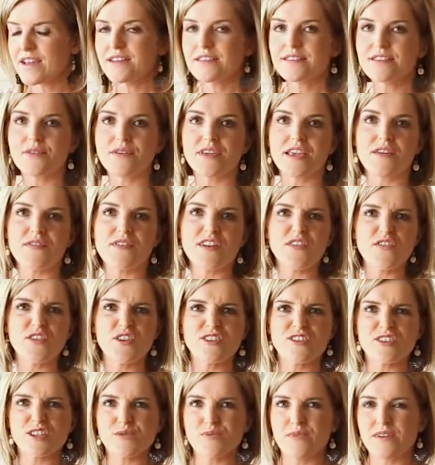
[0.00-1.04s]
So even if
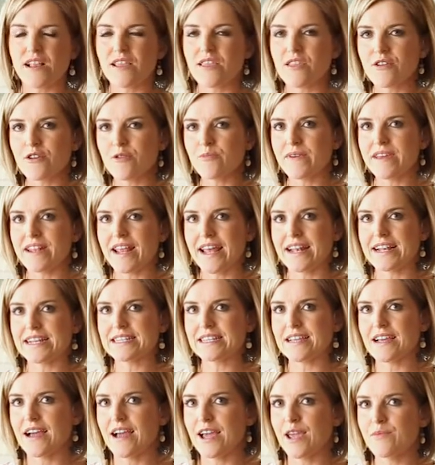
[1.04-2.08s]
you just want a little bit at a
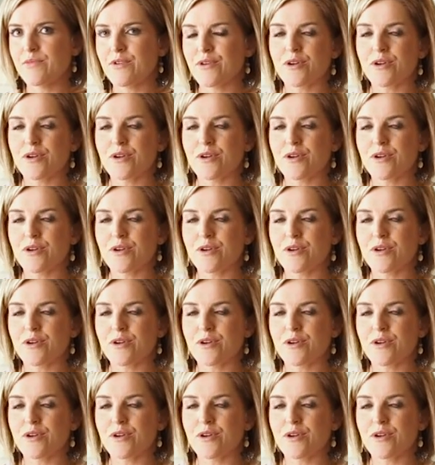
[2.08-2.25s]
time,